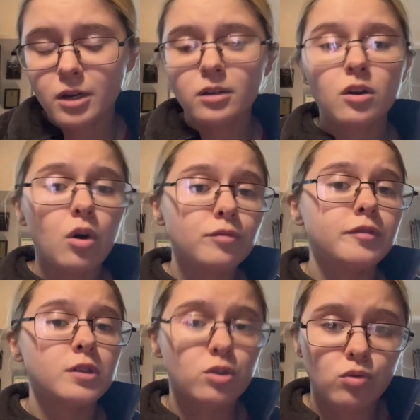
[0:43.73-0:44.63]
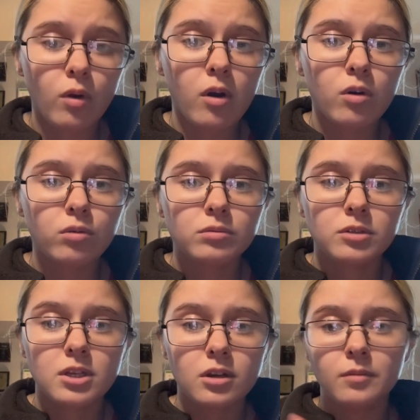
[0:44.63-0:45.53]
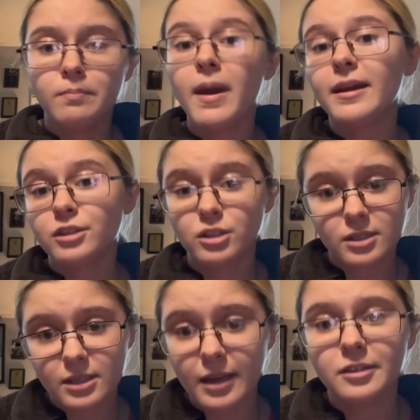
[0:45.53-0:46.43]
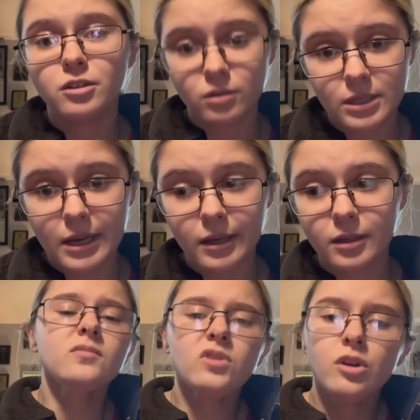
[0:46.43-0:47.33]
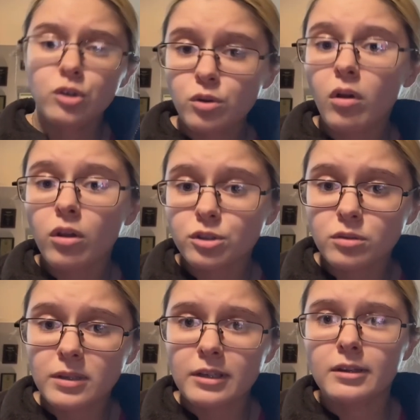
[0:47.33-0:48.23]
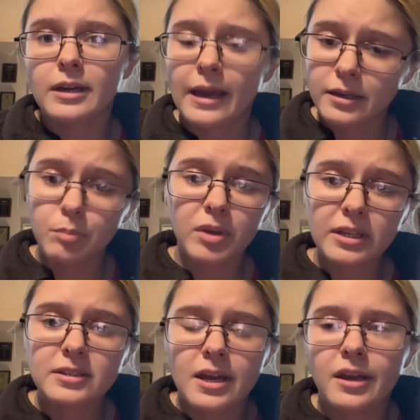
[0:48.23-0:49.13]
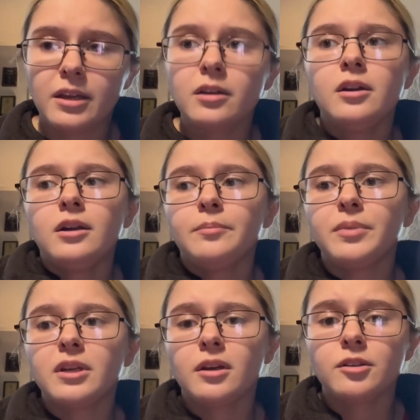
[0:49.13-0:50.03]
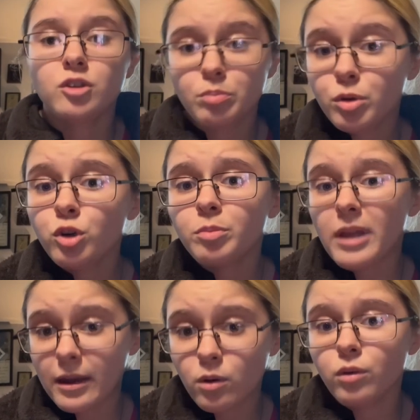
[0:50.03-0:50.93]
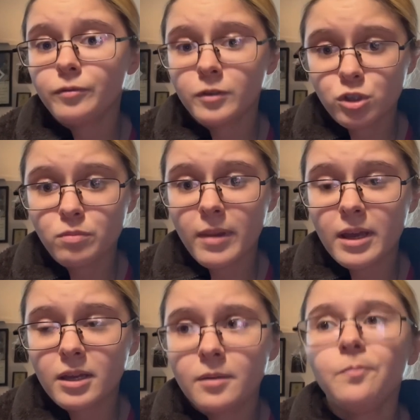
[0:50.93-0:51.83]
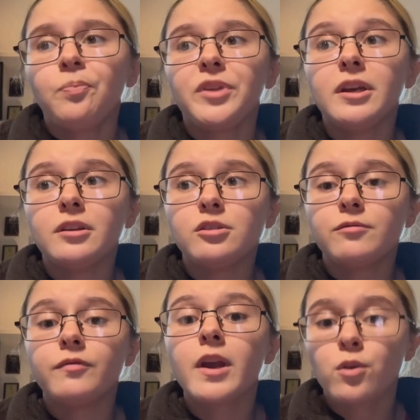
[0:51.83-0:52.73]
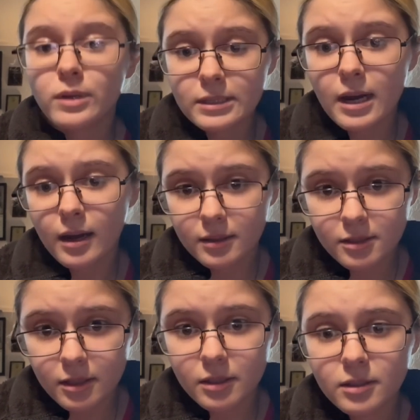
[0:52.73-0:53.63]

Goldfish grow to match the size of their tank. You'll also need a kind of big tank because the poop that goldfish make is very toxic.